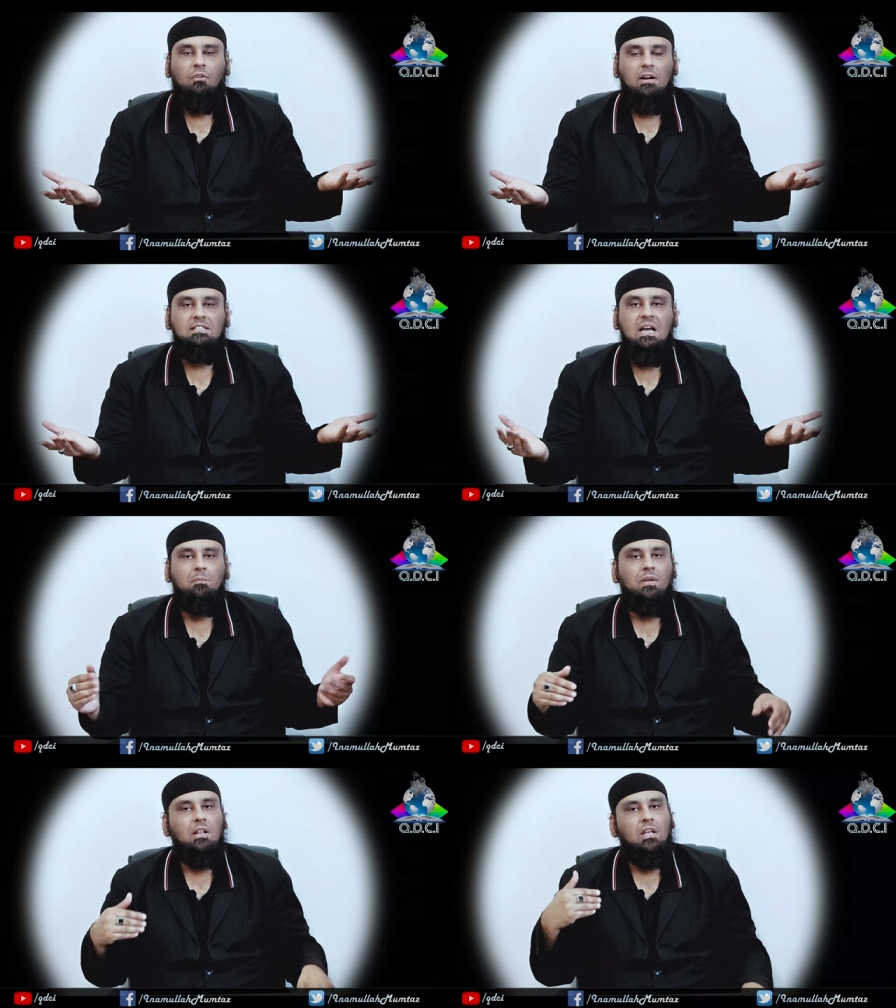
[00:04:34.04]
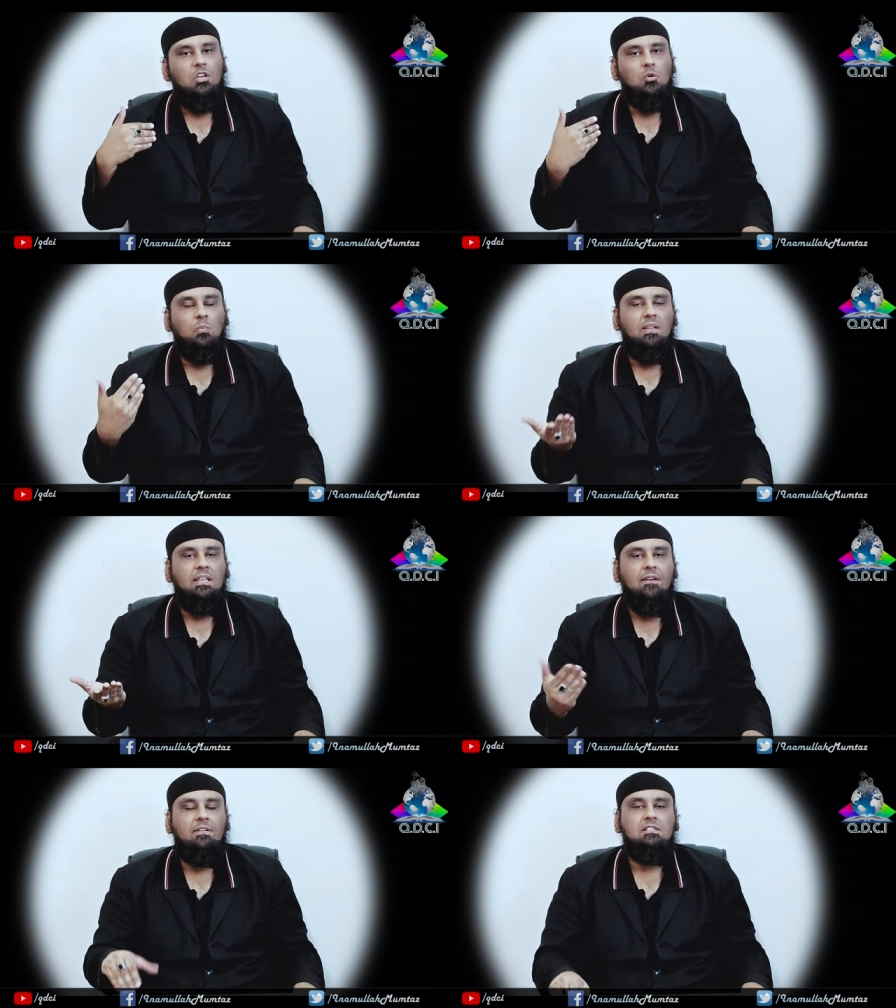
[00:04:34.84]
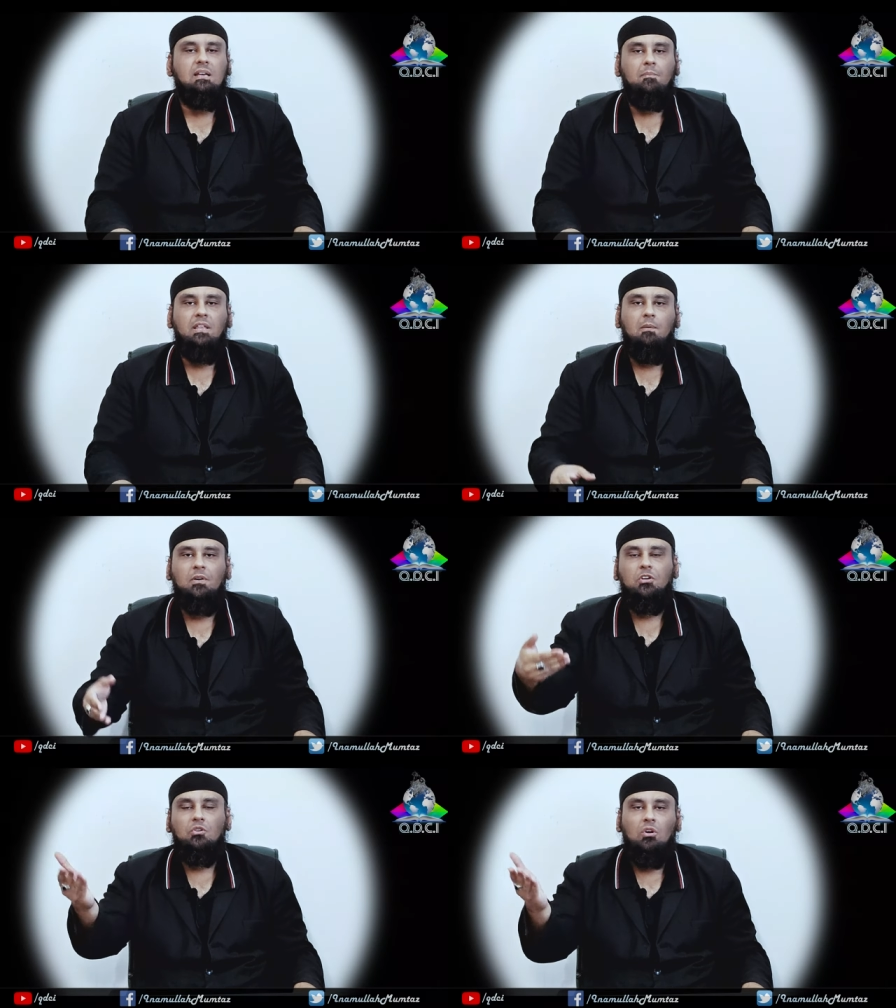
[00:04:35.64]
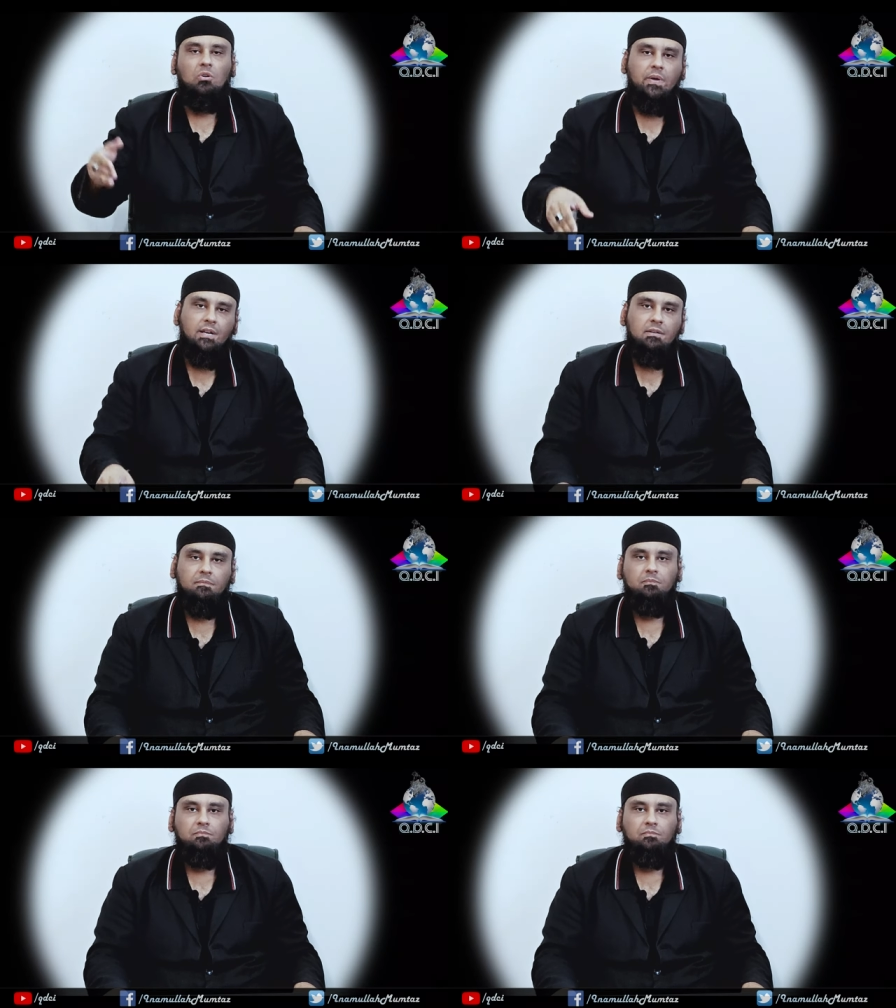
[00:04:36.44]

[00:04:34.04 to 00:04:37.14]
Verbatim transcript: For example, you believe in something but you don't do it.